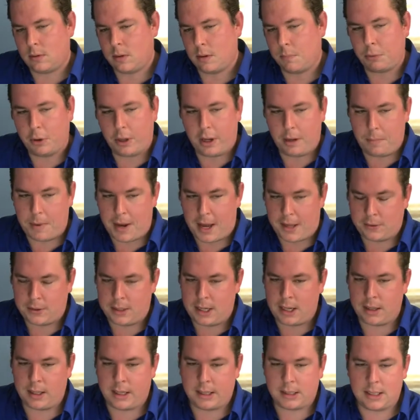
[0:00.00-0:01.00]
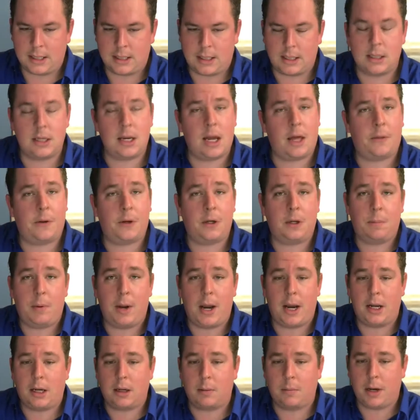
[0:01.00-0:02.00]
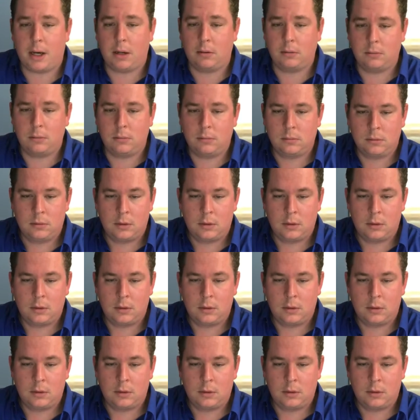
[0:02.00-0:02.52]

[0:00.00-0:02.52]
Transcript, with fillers: a bloodbath day like this is nothing to panic about.